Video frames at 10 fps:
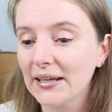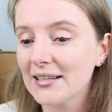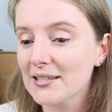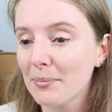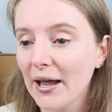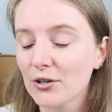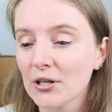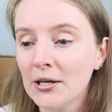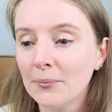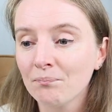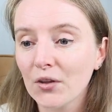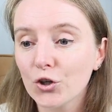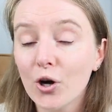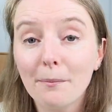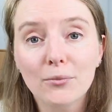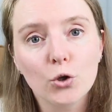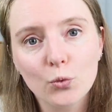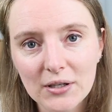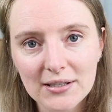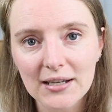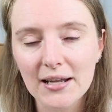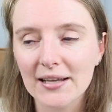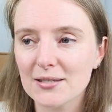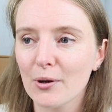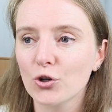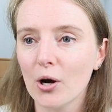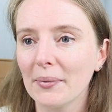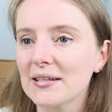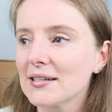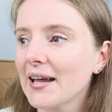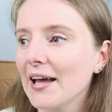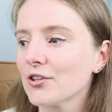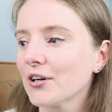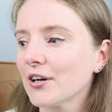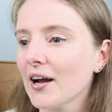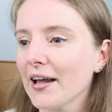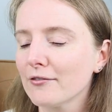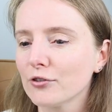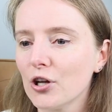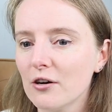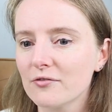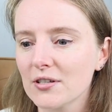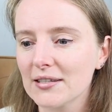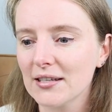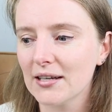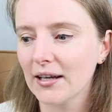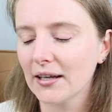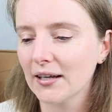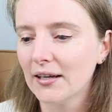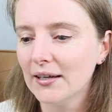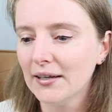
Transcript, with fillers: It's about community. It's about coming together. I have loved seeing